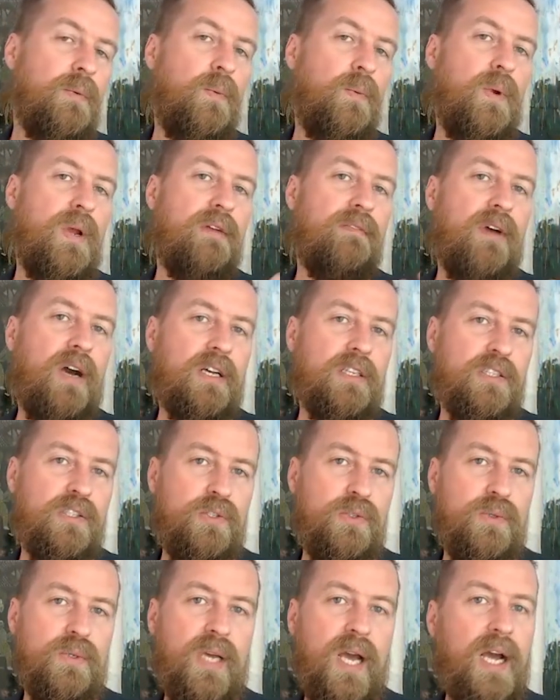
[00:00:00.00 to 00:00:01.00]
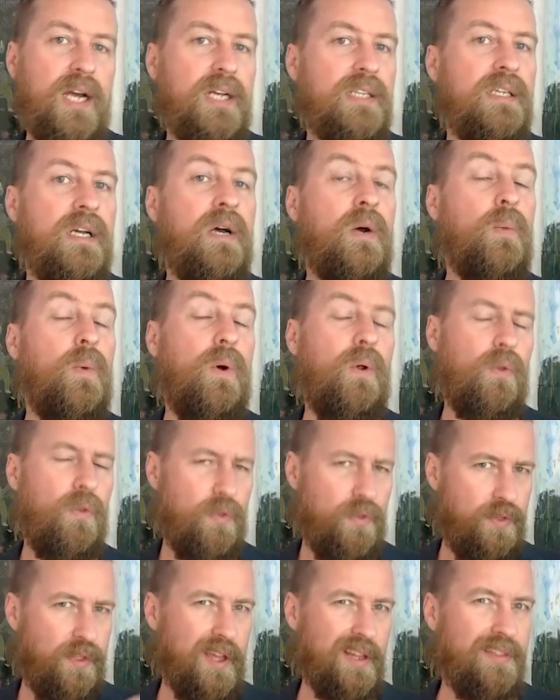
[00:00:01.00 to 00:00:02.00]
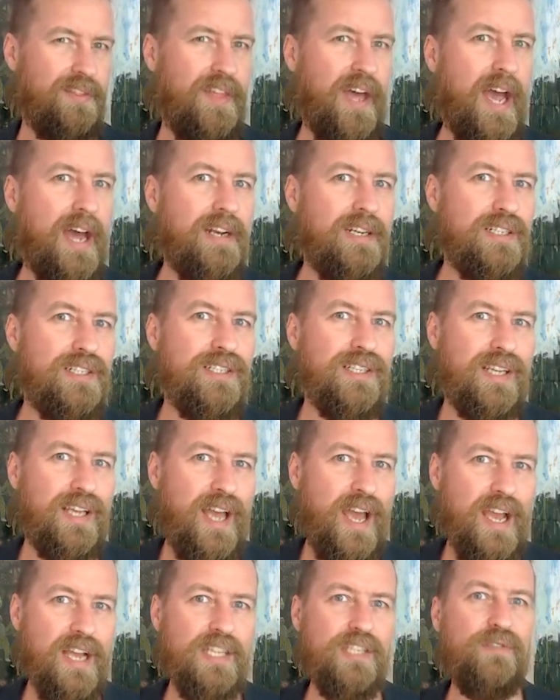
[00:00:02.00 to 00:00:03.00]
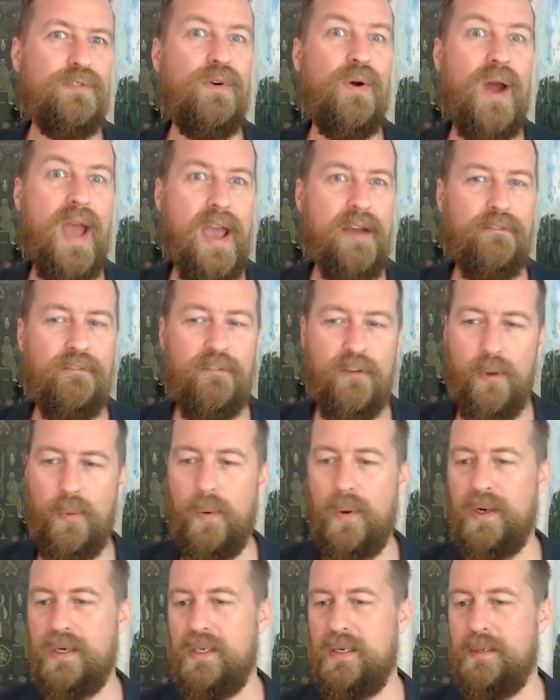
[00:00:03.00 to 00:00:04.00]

We have asked two guys, well, then that is the case for everybody.